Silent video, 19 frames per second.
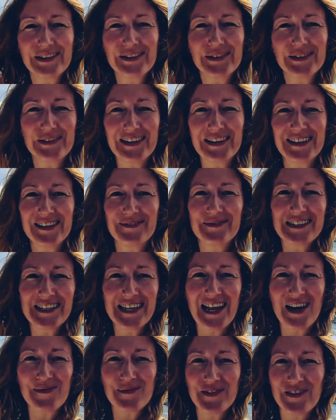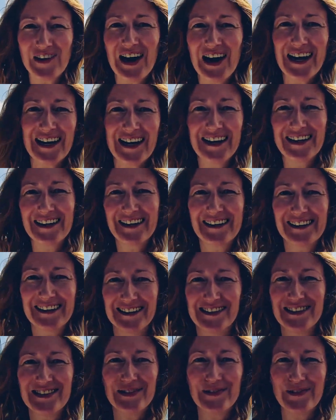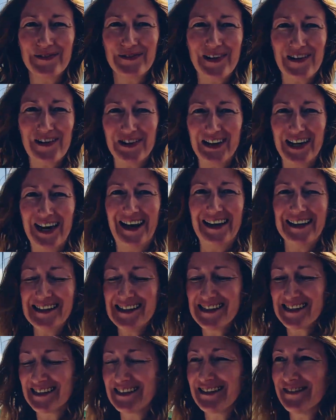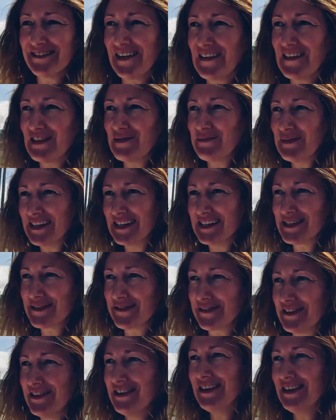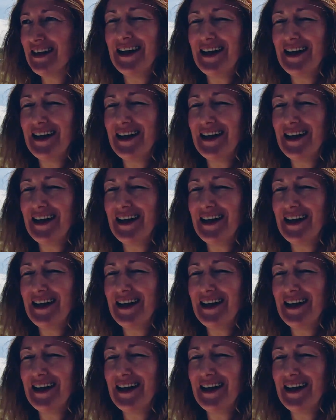Welcome to Labarak. This is all very nice, very peaceful.